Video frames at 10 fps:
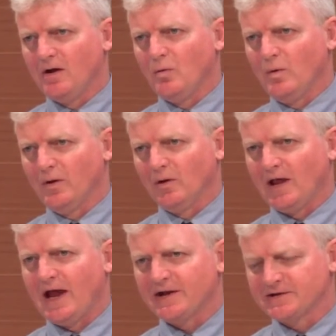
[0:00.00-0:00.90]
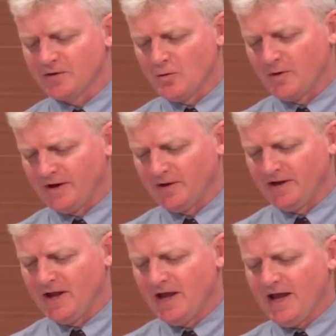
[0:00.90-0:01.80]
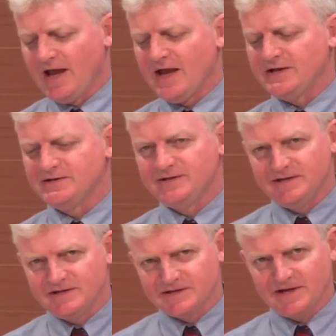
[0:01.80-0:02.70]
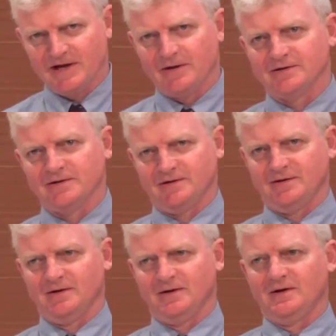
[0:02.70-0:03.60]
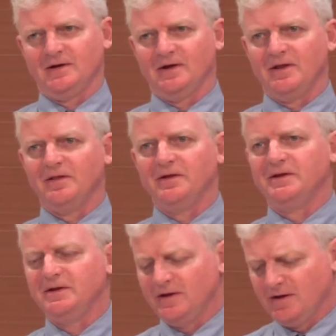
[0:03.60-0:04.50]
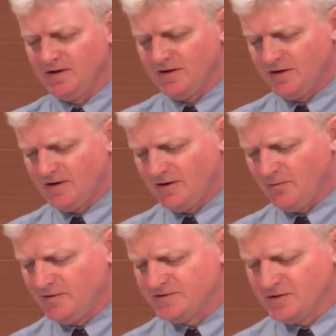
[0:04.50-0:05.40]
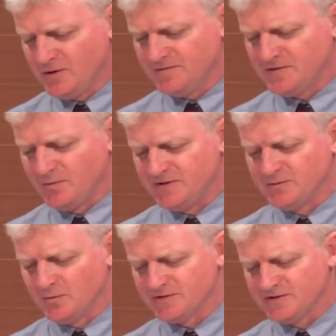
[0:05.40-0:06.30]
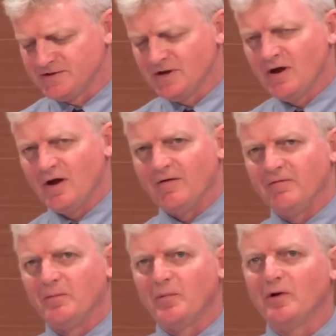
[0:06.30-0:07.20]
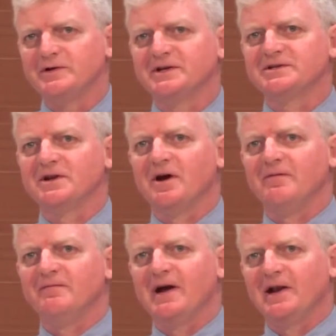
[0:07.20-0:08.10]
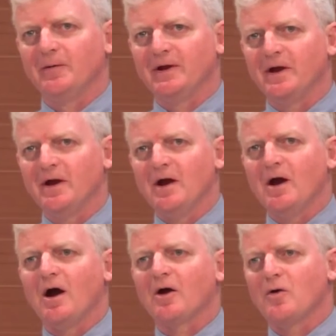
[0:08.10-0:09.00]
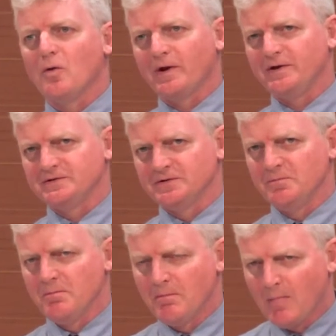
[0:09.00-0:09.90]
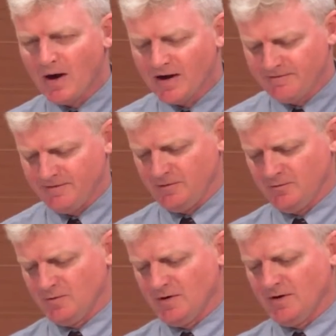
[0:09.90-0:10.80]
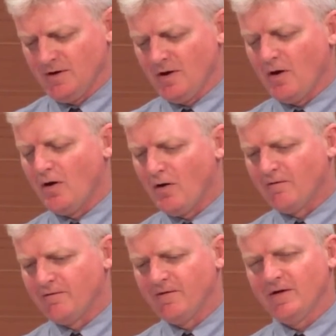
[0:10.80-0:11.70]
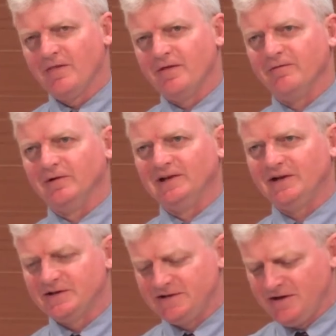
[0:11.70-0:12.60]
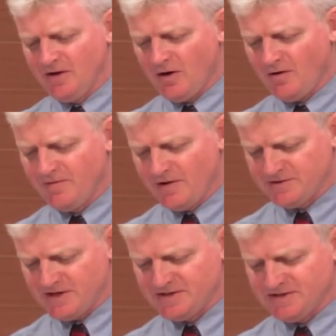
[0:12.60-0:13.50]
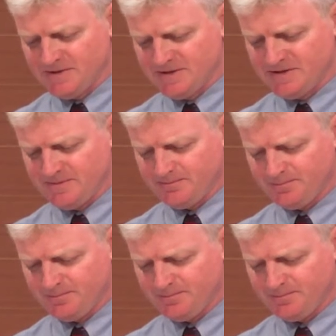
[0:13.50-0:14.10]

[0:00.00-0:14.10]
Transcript: will act accordingly and discount the reserves and resources of the projects that I'm valuing according to my view of the validity of those estimates.